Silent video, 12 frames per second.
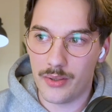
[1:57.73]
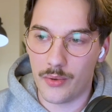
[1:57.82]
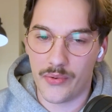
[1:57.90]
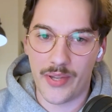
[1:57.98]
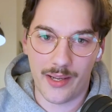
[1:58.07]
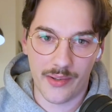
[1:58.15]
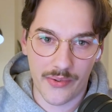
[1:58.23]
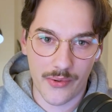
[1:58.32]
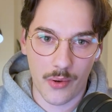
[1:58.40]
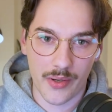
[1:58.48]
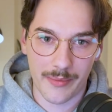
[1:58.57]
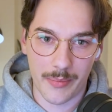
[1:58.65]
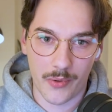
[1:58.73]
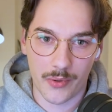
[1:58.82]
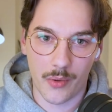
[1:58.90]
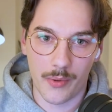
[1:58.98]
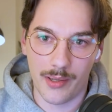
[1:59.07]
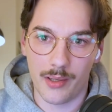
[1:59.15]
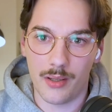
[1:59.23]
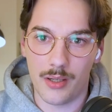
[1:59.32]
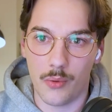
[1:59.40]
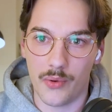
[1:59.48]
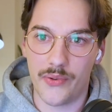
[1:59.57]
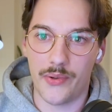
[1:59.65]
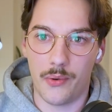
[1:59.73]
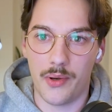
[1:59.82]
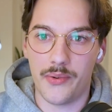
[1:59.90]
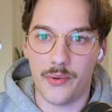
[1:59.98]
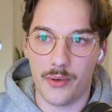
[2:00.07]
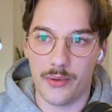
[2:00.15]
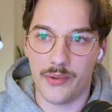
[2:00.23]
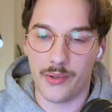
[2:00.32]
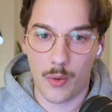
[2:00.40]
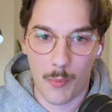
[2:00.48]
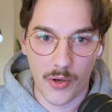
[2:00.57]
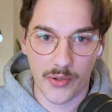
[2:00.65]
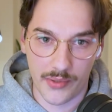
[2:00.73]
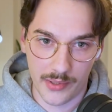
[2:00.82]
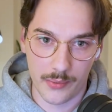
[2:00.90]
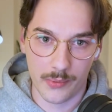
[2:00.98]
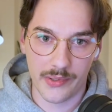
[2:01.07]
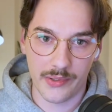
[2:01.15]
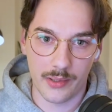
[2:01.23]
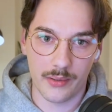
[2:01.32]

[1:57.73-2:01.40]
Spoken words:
second thought about going closed source on the commodity tools.